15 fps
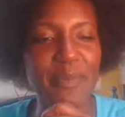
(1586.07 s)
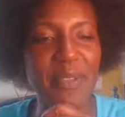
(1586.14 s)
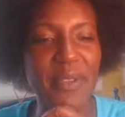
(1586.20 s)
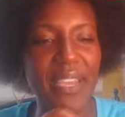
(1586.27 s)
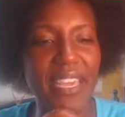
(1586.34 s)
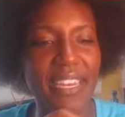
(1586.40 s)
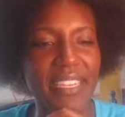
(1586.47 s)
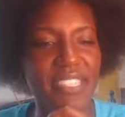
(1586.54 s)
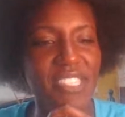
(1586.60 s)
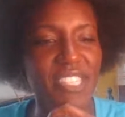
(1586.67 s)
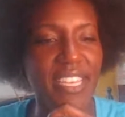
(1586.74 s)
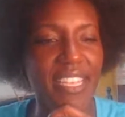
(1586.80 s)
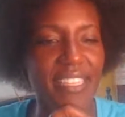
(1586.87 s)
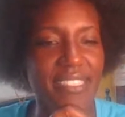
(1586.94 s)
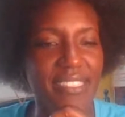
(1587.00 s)
You had a
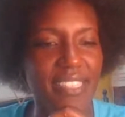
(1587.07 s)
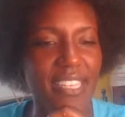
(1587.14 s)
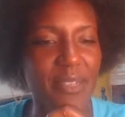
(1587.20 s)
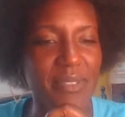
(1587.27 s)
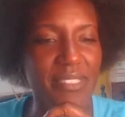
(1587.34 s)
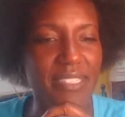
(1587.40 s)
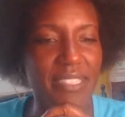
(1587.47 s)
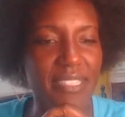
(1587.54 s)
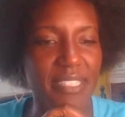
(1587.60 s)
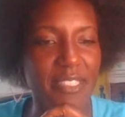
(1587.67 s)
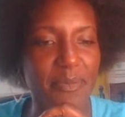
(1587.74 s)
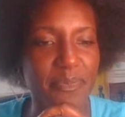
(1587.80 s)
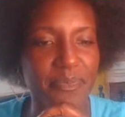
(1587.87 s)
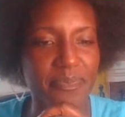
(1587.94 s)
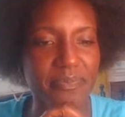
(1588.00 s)
chance. That was
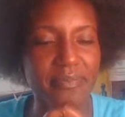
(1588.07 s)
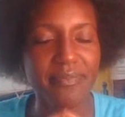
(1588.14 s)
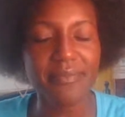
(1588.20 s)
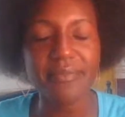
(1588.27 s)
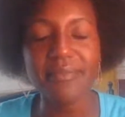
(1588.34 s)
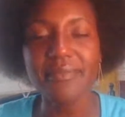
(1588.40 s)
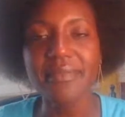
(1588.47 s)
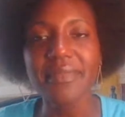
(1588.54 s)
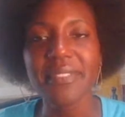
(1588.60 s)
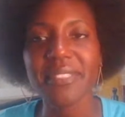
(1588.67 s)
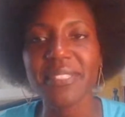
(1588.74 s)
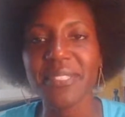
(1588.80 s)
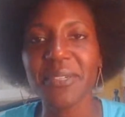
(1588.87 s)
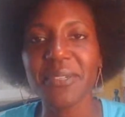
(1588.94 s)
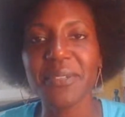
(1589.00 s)
good.
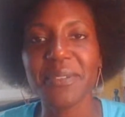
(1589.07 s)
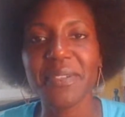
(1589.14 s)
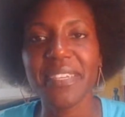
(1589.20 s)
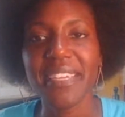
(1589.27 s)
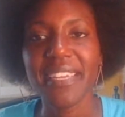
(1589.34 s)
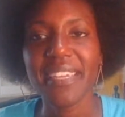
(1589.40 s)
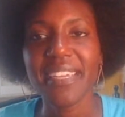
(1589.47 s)
So